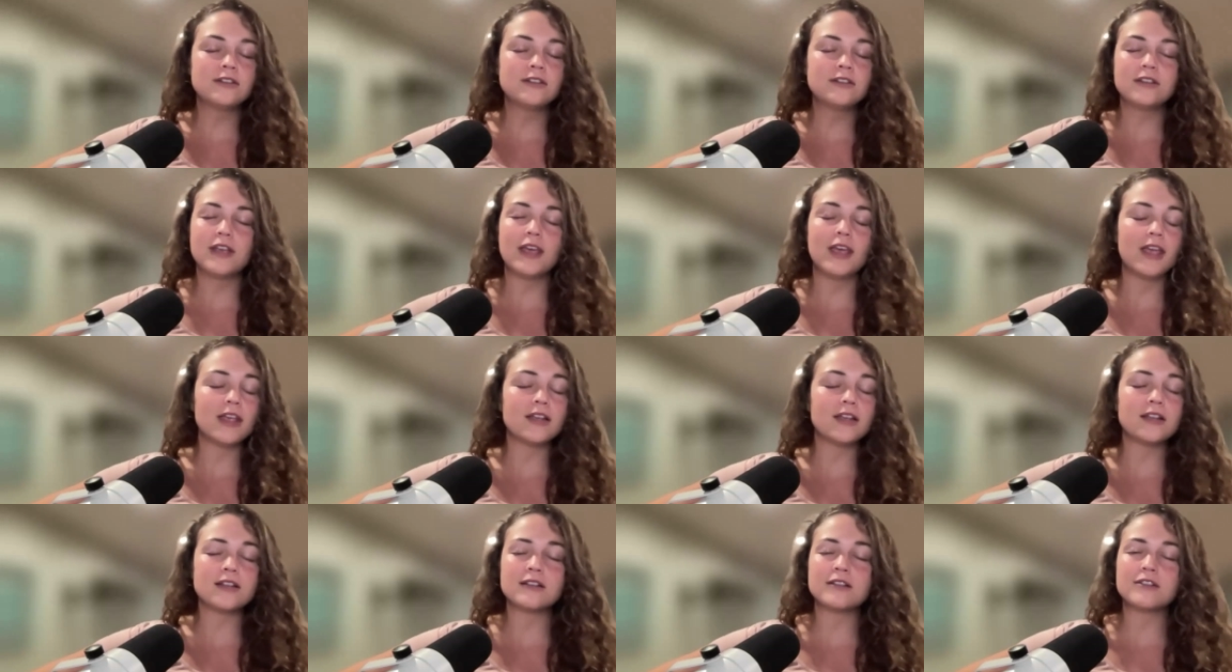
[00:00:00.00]

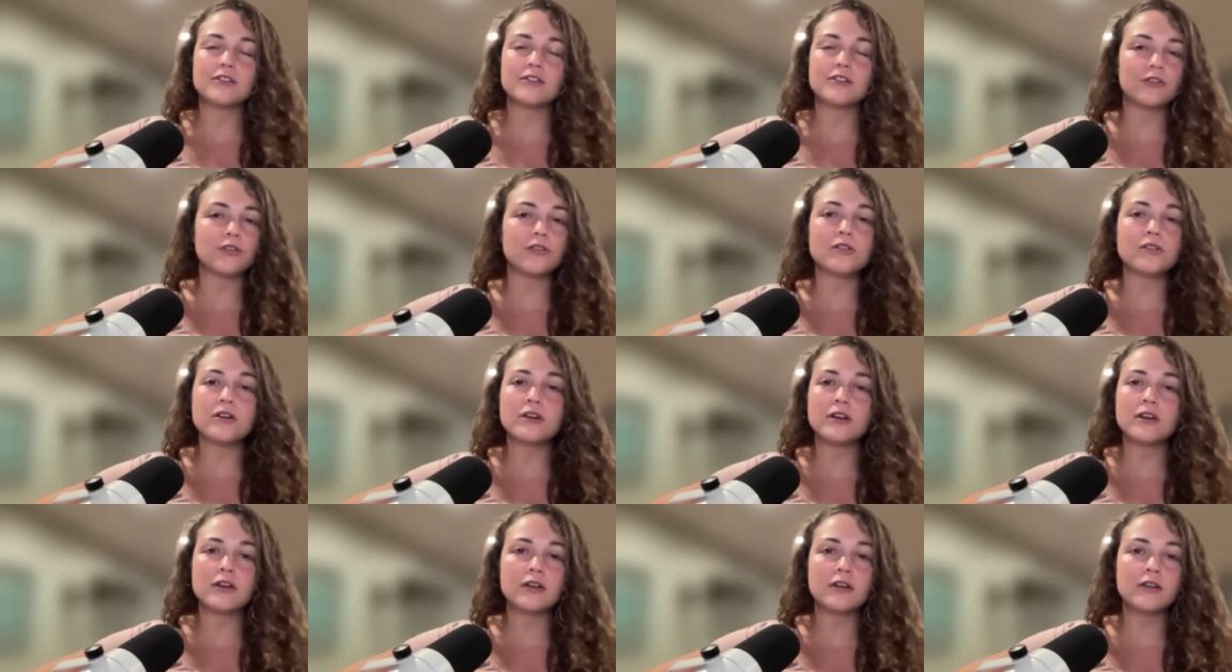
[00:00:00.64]
center
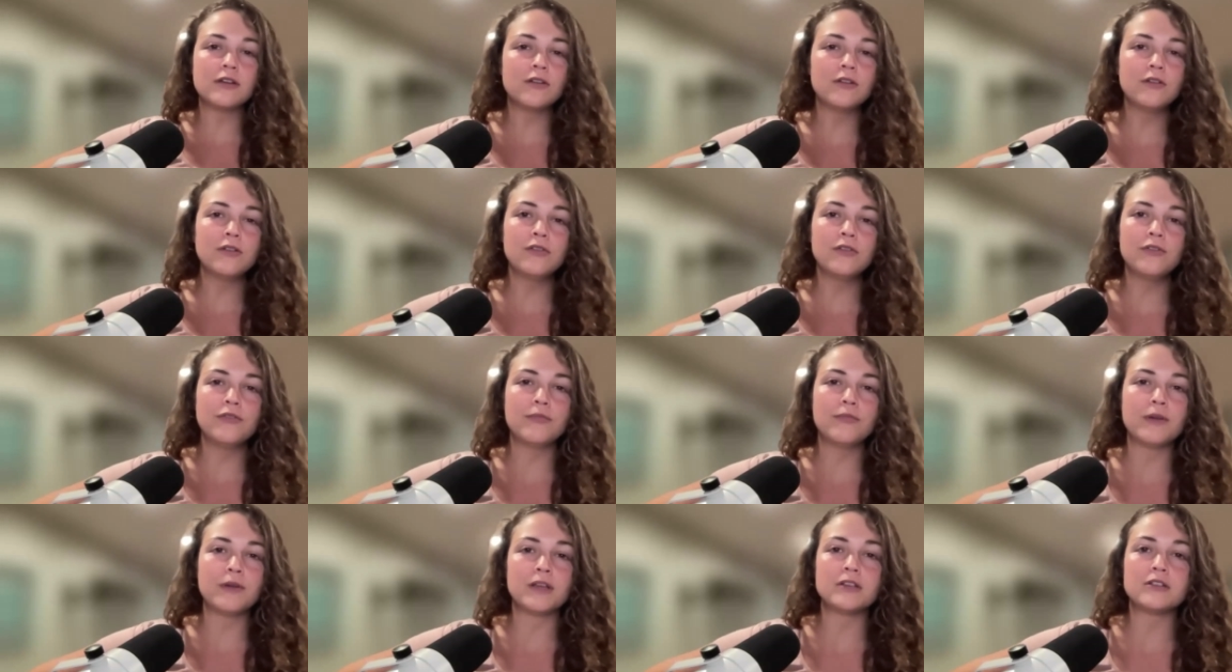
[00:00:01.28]

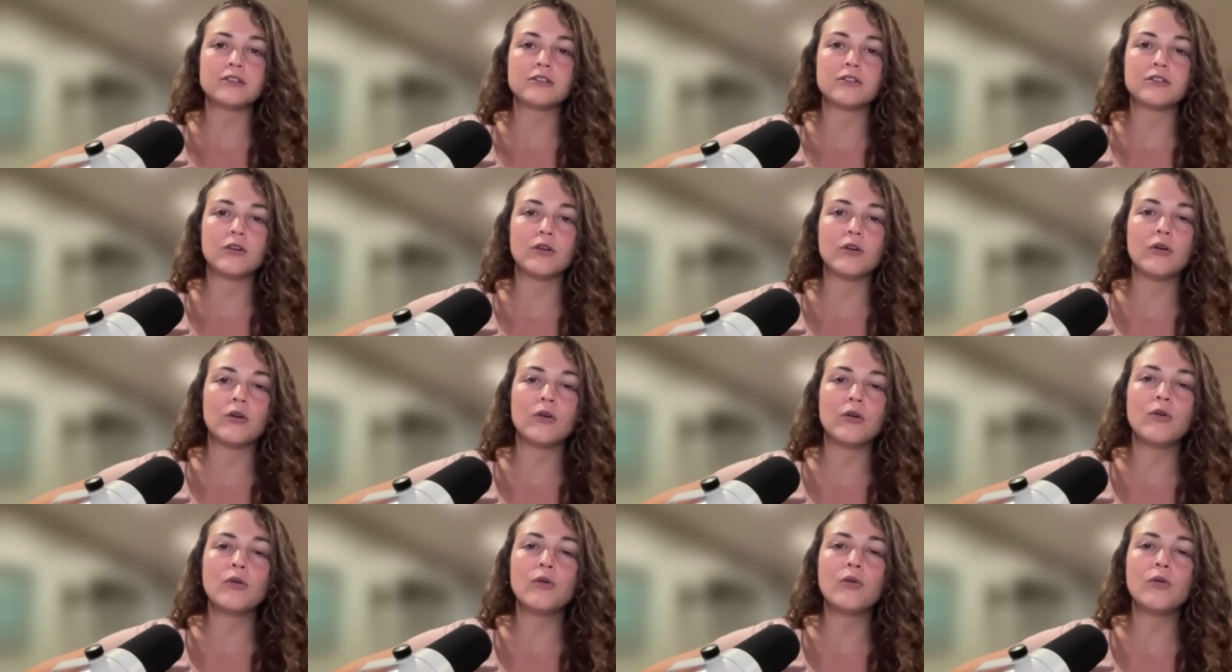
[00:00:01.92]
of my
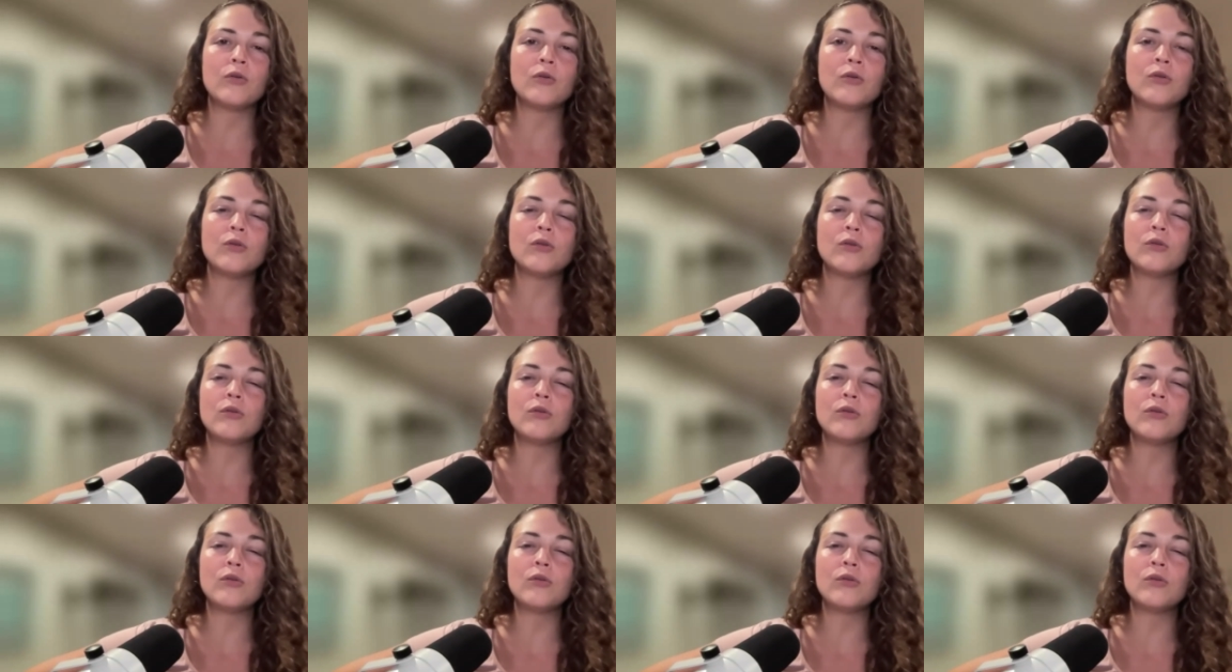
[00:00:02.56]
soul.